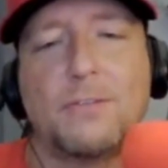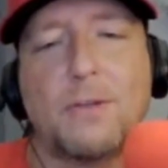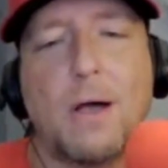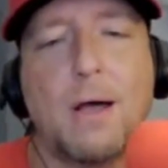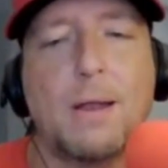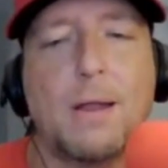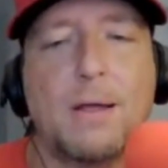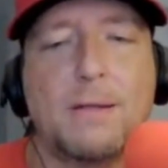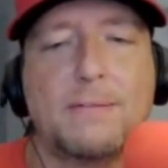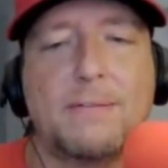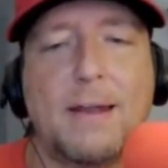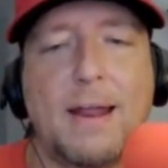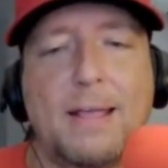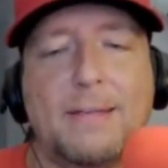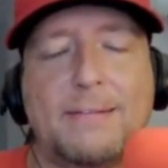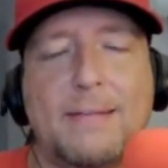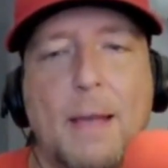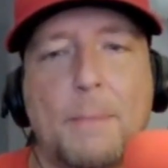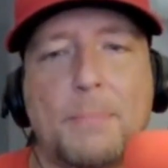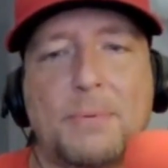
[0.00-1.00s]
all on
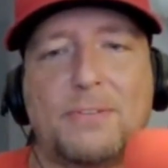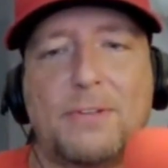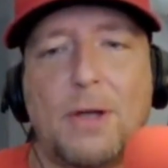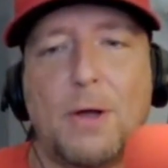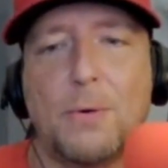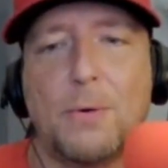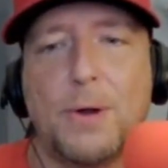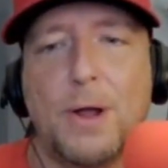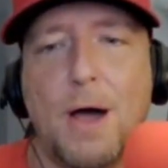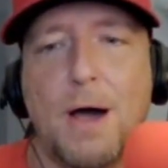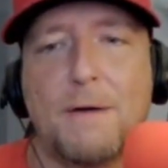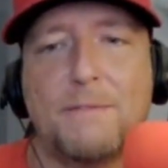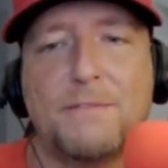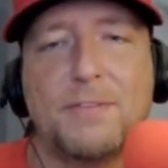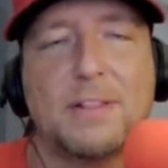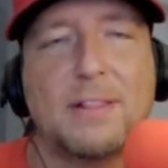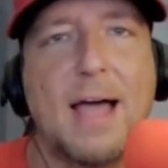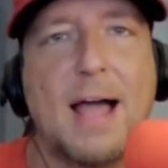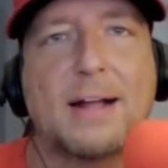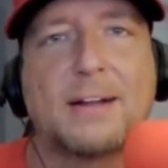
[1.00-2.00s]
today's episode of
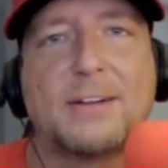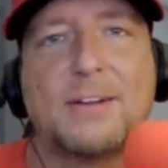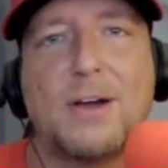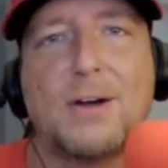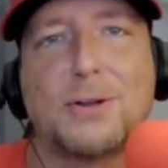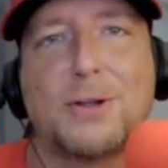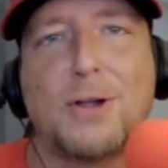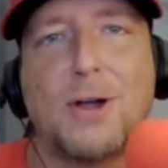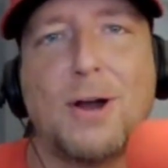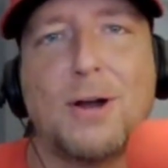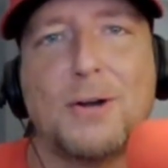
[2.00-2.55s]
Locked On